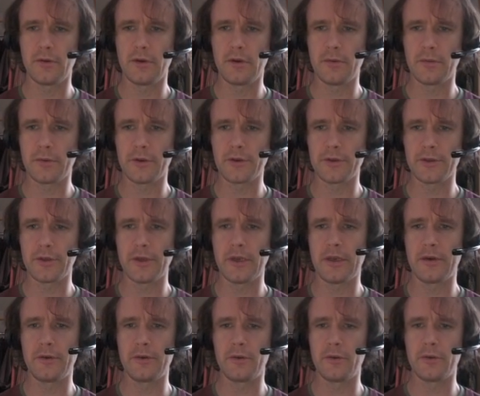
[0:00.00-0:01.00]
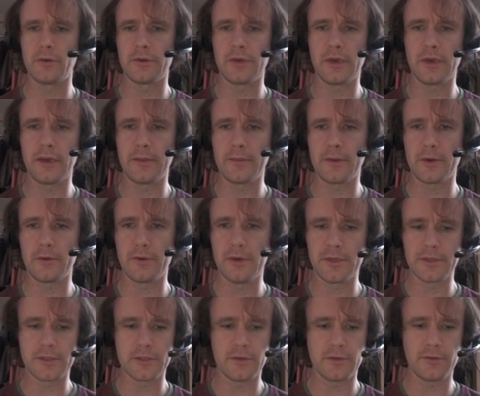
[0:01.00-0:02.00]
I'm going to show you how to do it with dynamic arrays.
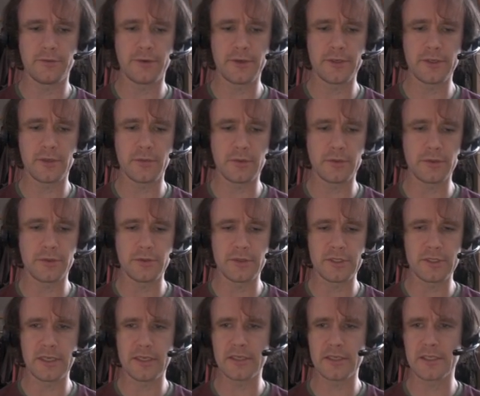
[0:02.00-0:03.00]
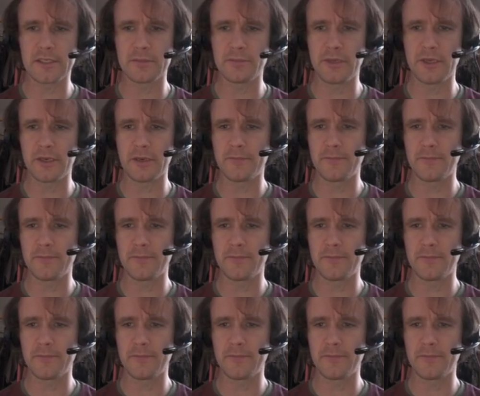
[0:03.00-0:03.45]
So the first thing we'll do is text split.